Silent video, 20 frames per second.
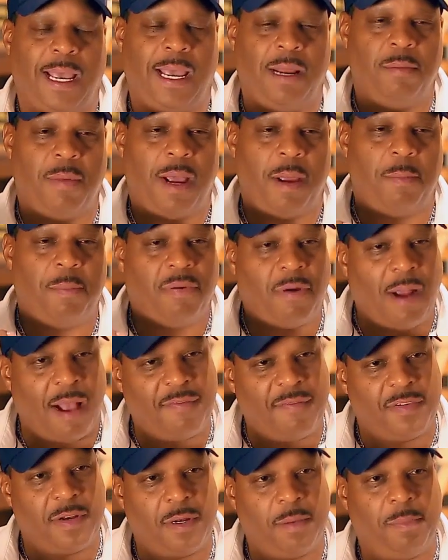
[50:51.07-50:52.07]
and my
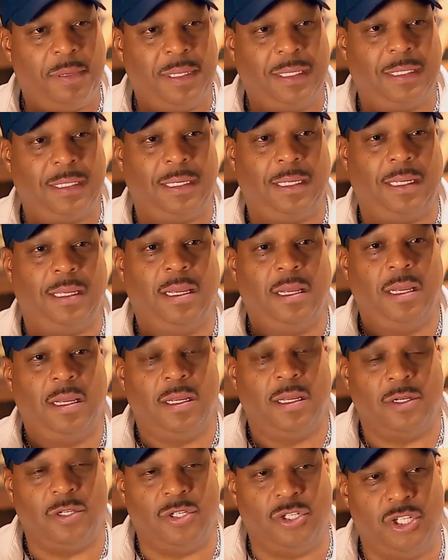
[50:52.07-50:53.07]
profitability
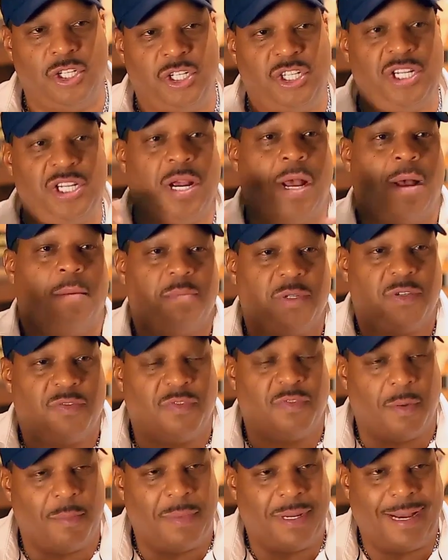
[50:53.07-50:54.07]
jumped
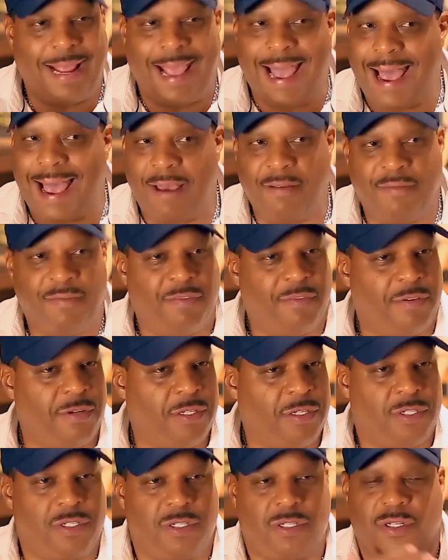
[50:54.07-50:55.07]
from an
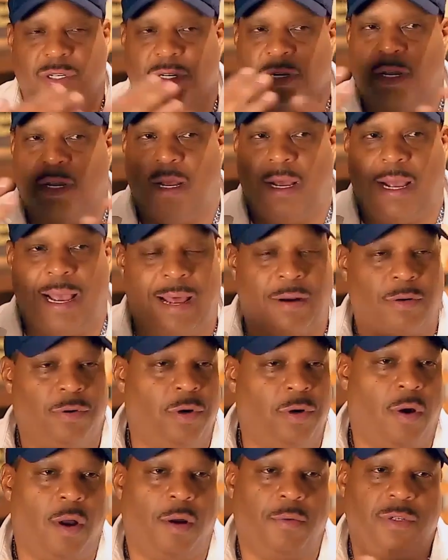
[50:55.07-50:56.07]
average, I
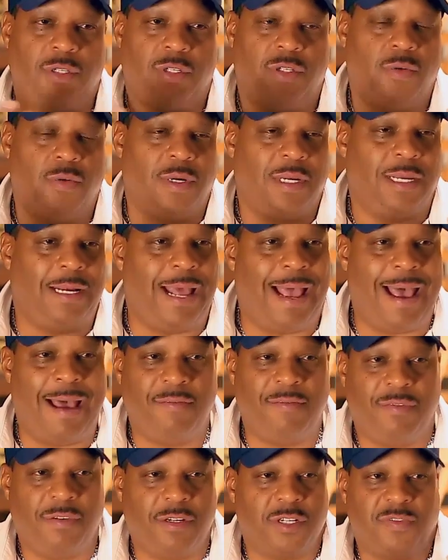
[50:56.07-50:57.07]
don't know, I was doing an
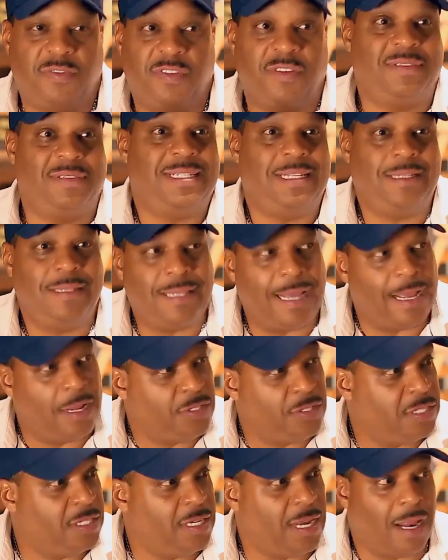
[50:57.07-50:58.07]
average
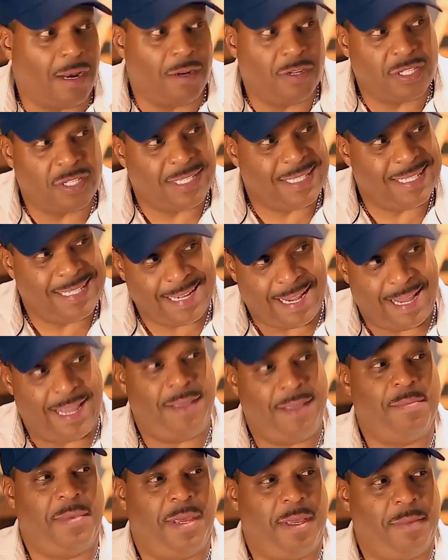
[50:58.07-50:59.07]
$15,000 a
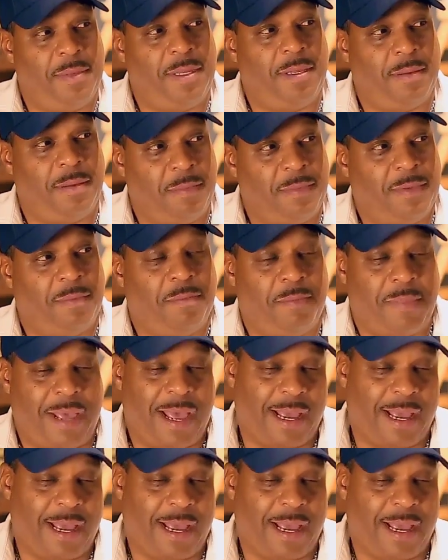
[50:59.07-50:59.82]
day maybe, and